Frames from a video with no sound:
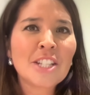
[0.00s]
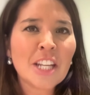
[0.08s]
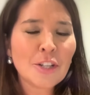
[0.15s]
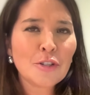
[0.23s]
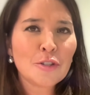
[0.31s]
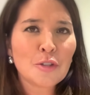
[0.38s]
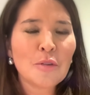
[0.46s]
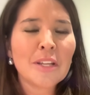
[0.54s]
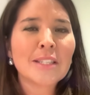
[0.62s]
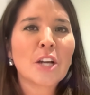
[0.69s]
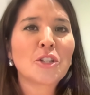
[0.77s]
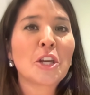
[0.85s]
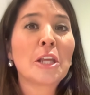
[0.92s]
Teachers
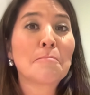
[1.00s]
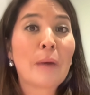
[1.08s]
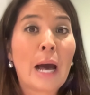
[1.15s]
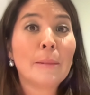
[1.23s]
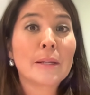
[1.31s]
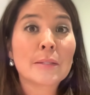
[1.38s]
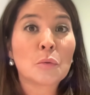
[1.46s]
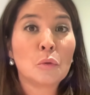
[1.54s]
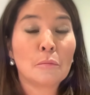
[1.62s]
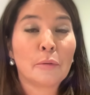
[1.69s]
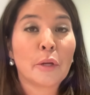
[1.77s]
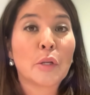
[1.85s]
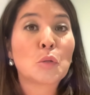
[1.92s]
unions are telling public
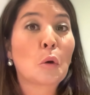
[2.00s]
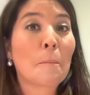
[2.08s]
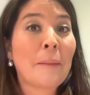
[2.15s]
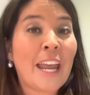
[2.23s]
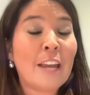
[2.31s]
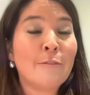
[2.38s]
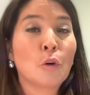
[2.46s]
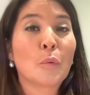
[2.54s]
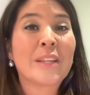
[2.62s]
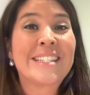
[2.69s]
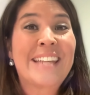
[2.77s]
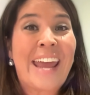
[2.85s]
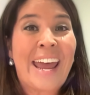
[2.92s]
school employees who are paid for
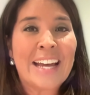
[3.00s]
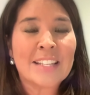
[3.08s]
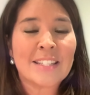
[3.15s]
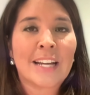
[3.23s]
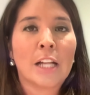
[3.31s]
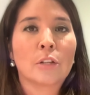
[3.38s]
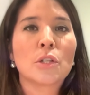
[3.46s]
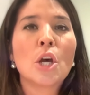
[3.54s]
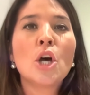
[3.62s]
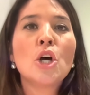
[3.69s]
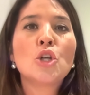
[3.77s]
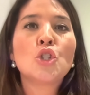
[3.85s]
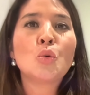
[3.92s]
with tax dollars
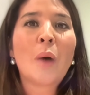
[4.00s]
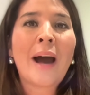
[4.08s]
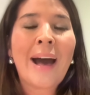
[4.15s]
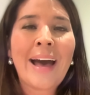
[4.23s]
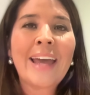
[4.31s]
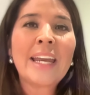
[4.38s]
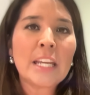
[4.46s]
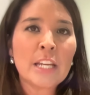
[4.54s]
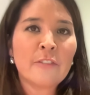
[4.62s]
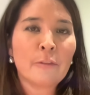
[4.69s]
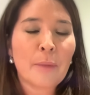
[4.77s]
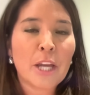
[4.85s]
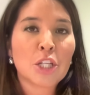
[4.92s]
to hide
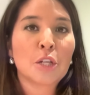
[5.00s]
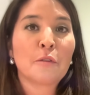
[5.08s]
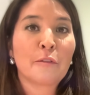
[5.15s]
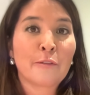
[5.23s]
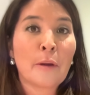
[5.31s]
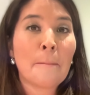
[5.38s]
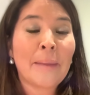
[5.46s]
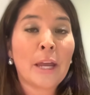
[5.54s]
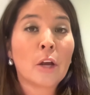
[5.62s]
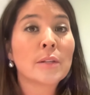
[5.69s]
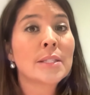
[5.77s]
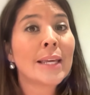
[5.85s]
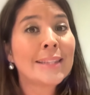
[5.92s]
information from
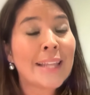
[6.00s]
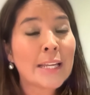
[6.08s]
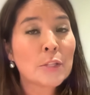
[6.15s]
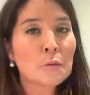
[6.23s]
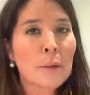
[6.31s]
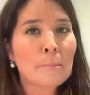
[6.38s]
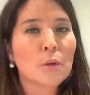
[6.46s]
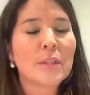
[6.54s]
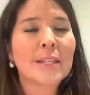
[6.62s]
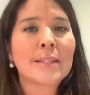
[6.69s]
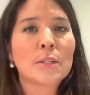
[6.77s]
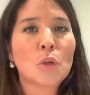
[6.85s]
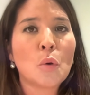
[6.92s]
parents. And let's remember,
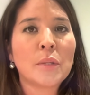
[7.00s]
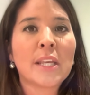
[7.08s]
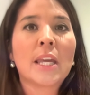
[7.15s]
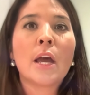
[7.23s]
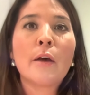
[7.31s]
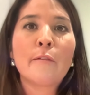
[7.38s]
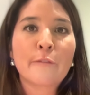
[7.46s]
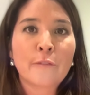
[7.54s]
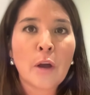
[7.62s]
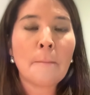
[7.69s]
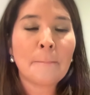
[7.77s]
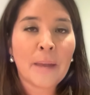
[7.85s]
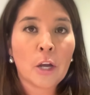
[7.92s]
this is only
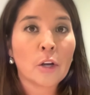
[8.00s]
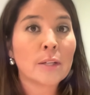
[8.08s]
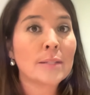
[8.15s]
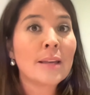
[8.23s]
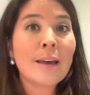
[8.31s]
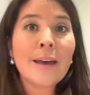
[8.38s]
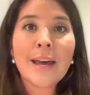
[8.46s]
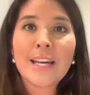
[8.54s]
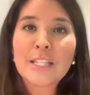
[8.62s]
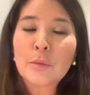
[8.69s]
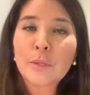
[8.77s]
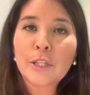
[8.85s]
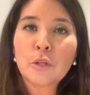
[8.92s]
from parents.
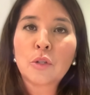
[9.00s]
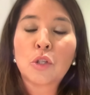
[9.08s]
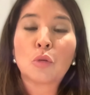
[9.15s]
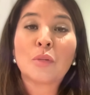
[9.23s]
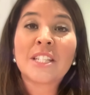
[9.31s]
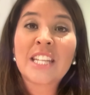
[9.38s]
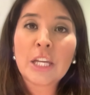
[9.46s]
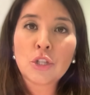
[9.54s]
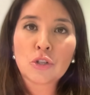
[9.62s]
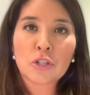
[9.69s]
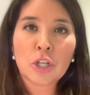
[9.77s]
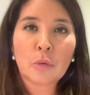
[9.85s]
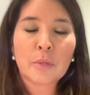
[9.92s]
As you alluded to,
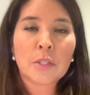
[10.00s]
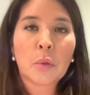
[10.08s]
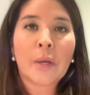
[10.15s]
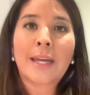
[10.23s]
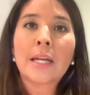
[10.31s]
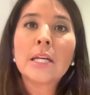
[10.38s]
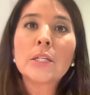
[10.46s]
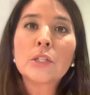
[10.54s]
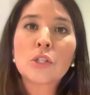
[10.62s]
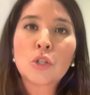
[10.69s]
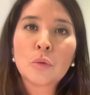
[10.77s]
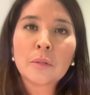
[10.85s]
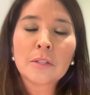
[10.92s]
teachers know what's going on.
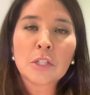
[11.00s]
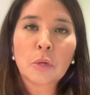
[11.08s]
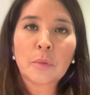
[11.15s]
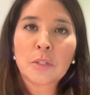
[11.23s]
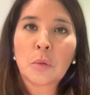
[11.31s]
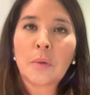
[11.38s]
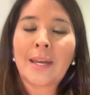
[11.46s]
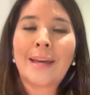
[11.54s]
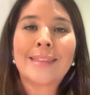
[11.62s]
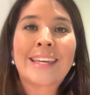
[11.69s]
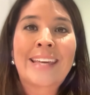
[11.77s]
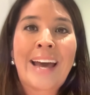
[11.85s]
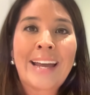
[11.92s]
Students know what's going on.
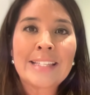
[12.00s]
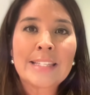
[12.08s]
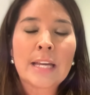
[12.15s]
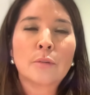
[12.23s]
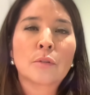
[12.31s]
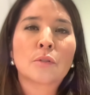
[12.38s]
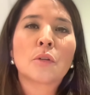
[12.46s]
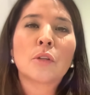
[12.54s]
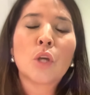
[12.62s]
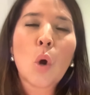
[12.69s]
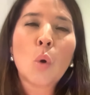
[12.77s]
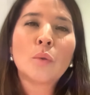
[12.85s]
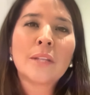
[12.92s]
The guidance counselors. So
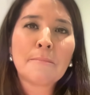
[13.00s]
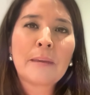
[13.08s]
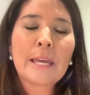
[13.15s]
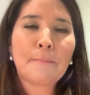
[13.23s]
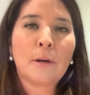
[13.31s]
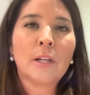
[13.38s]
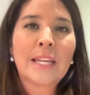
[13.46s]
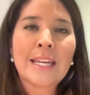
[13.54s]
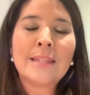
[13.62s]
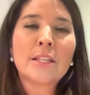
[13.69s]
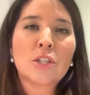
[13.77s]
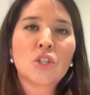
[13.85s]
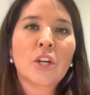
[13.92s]
the only people
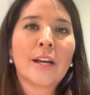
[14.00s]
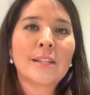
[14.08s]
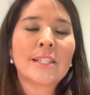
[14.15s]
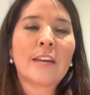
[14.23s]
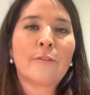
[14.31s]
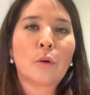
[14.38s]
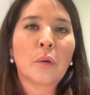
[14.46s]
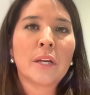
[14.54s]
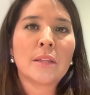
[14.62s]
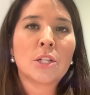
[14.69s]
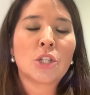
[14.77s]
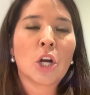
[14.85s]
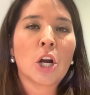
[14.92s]
in this child's life who are in
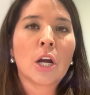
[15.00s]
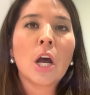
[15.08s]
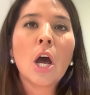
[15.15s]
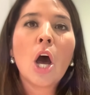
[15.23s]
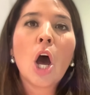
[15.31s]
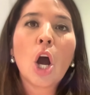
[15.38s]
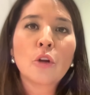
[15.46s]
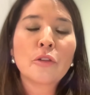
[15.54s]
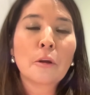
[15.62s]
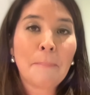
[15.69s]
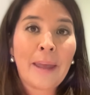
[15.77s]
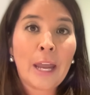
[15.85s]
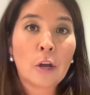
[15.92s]
the dark are
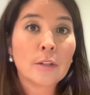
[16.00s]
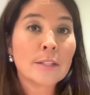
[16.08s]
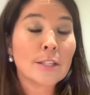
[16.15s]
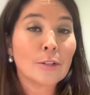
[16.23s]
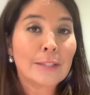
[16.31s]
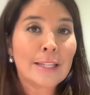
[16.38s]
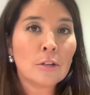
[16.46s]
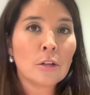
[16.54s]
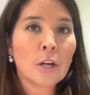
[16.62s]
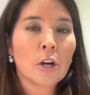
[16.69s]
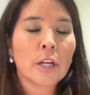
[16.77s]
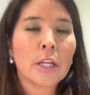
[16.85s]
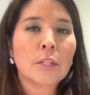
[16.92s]
their parents, their legal
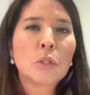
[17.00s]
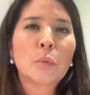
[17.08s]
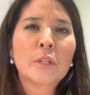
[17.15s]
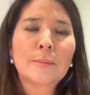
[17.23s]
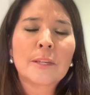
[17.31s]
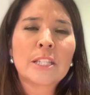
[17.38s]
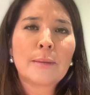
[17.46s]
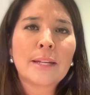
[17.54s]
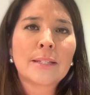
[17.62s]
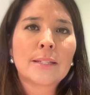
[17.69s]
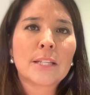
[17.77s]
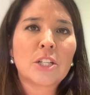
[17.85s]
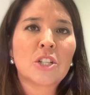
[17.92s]
guardians, who are supposed to make
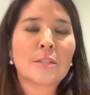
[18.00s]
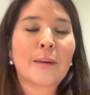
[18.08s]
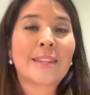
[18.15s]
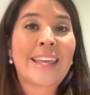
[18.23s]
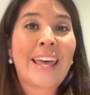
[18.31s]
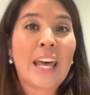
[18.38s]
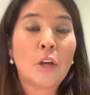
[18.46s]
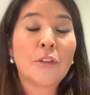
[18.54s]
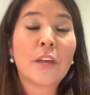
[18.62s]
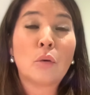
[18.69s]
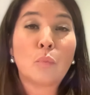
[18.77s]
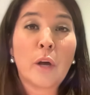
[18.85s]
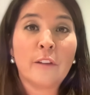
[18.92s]
decisions about the health
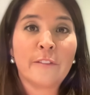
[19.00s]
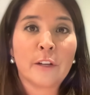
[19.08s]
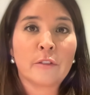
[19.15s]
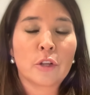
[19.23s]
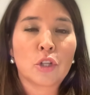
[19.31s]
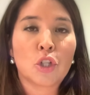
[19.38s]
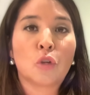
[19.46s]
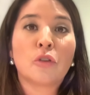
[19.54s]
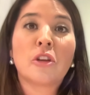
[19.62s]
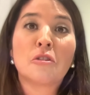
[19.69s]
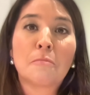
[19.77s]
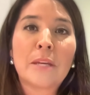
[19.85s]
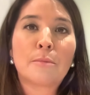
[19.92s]
and welfare of their children,
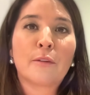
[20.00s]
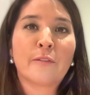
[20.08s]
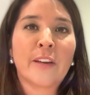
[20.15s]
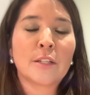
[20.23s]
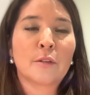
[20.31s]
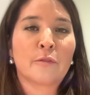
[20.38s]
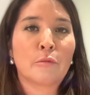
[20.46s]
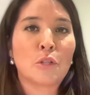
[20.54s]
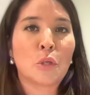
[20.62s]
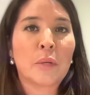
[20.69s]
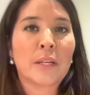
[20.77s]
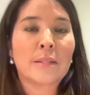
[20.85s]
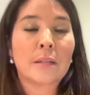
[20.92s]
and they're being prevented from
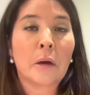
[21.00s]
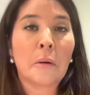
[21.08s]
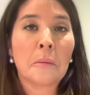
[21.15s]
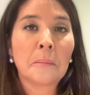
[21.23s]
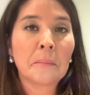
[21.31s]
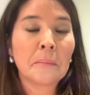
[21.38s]
doing so.